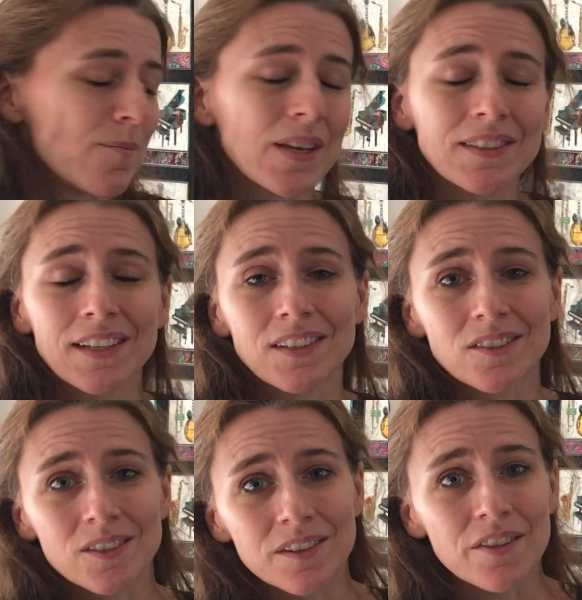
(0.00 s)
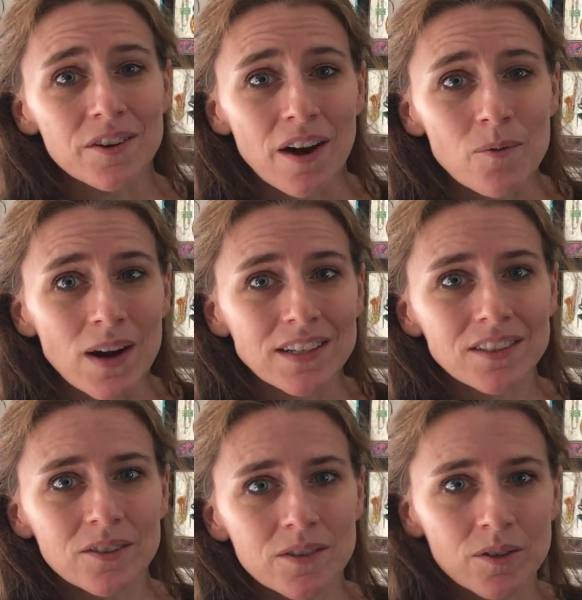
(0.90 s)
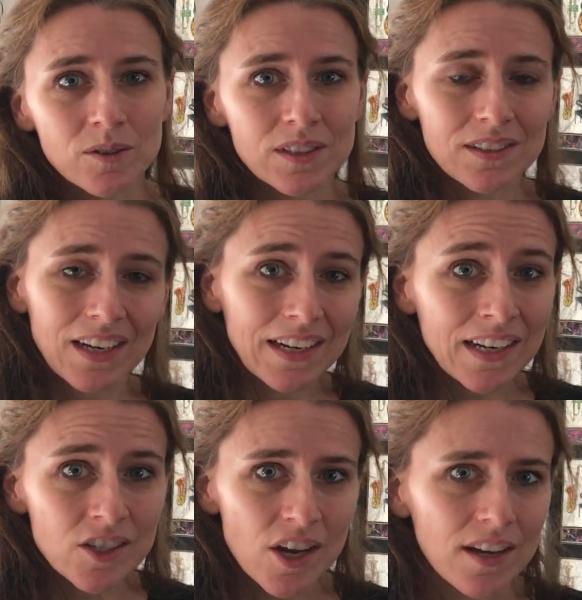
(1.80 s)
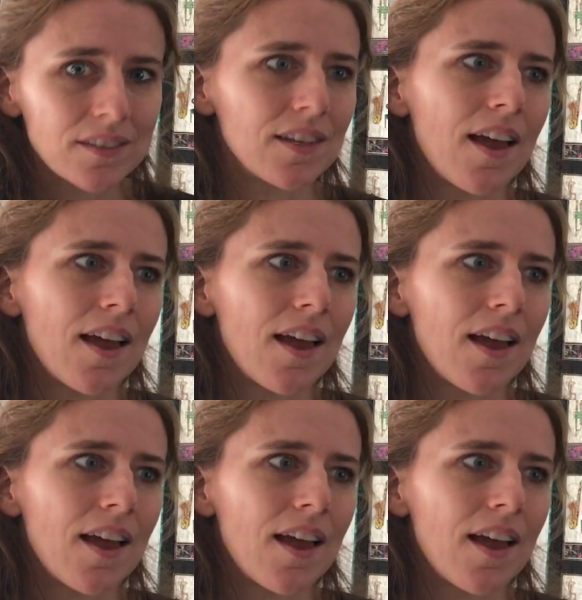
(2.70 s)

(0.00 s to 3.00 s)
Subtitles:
because that's also another great way to do those technique checks